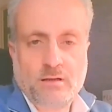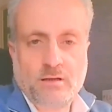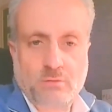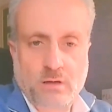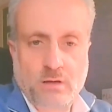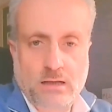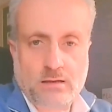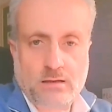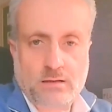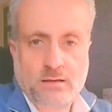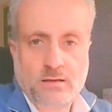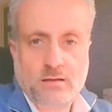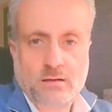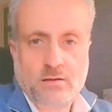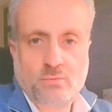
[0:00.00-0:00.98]
Iraq,
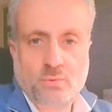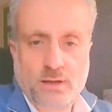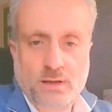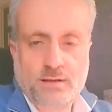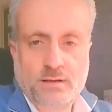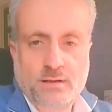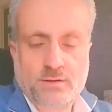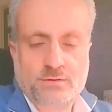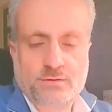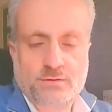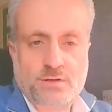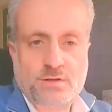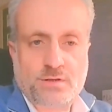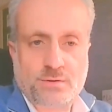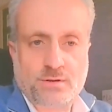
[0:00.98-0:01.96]
went
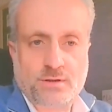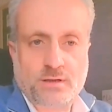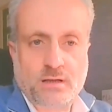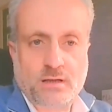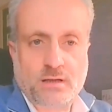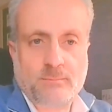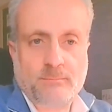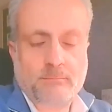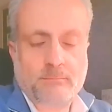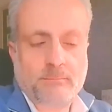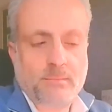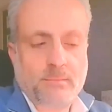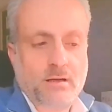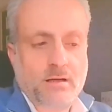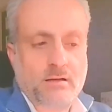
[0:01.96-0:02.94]
into Syria,
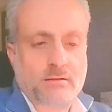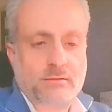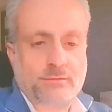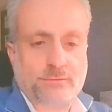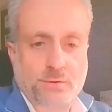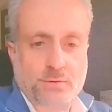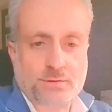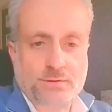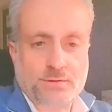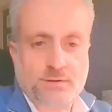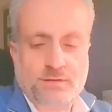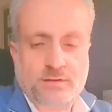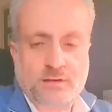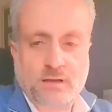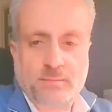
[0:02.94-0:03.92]
and fought the
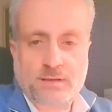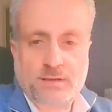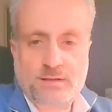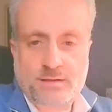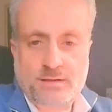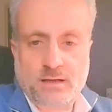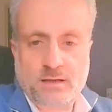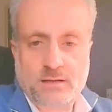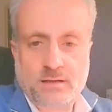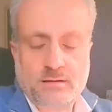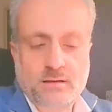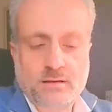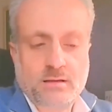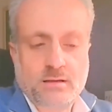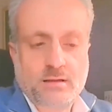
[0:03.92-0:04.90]
Islamic
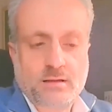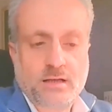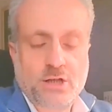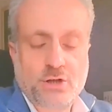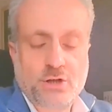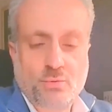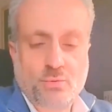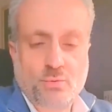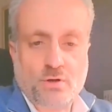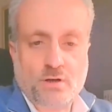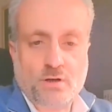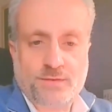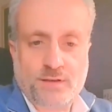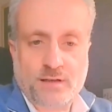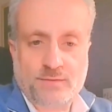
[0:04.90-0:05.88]
State in a
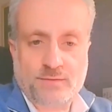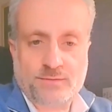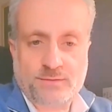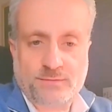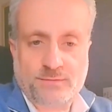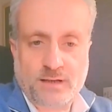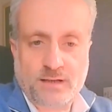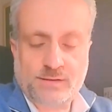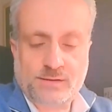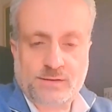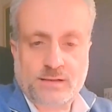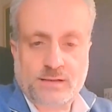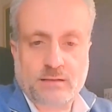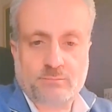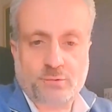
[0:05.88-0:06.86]
war of
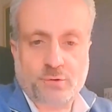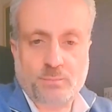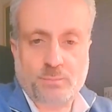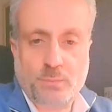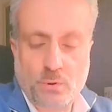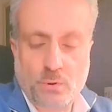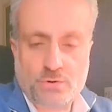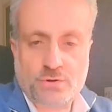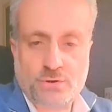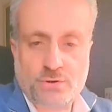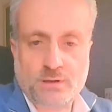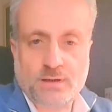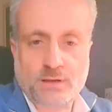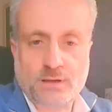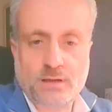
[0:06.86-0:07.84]
self-defense. And
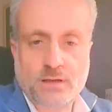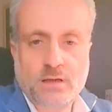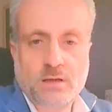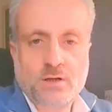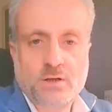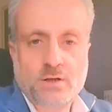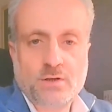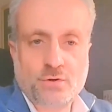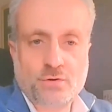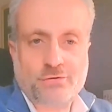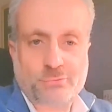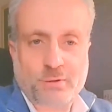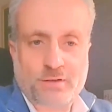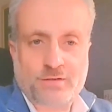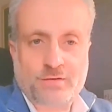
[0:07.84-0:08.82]
proportionally,
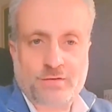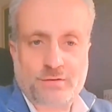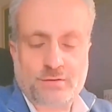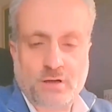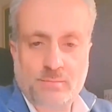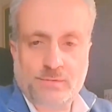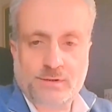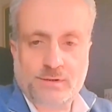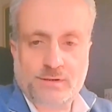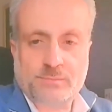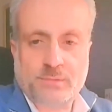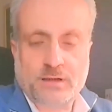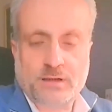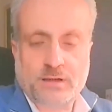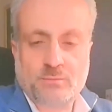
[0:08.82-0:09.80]
those Western
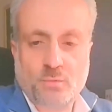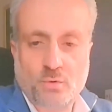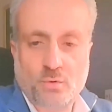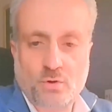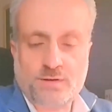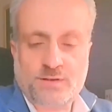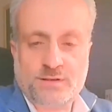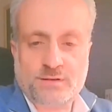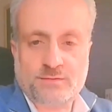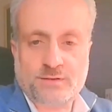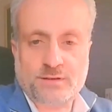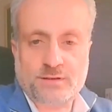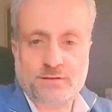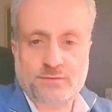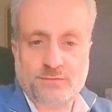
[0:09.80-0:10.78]
armies made more
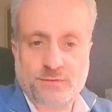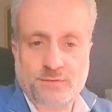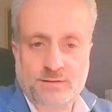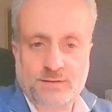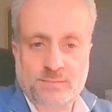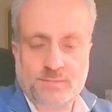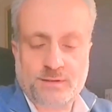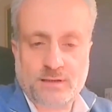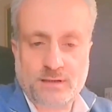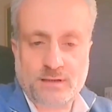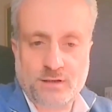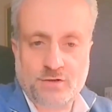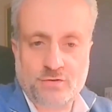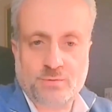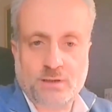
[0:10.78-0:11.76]
civilian victims than
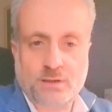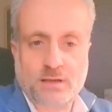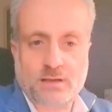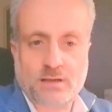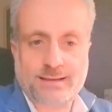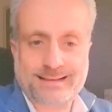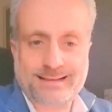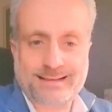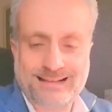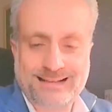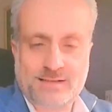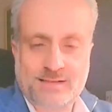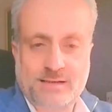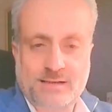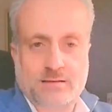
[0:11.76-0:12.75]
Israel in
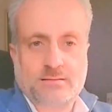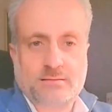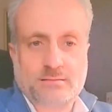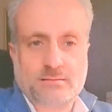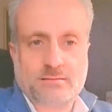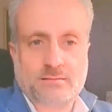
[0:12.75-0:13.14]
Gaza.